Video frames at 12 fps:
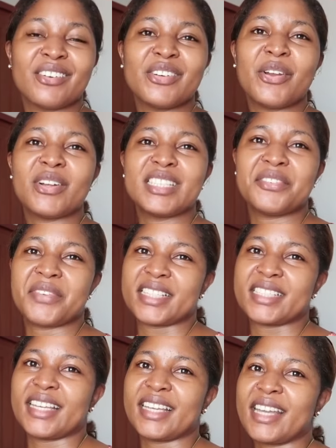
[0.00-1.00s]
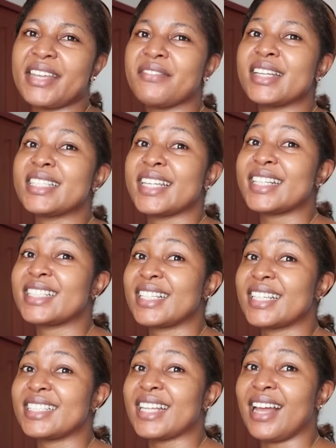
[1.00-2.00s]
Not even day. Even days
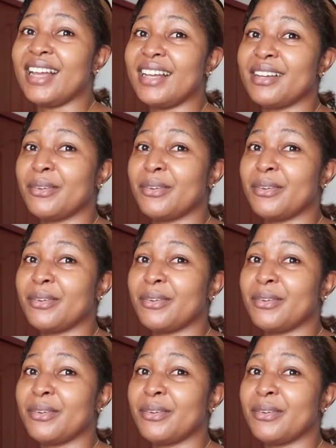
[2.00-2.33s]
later,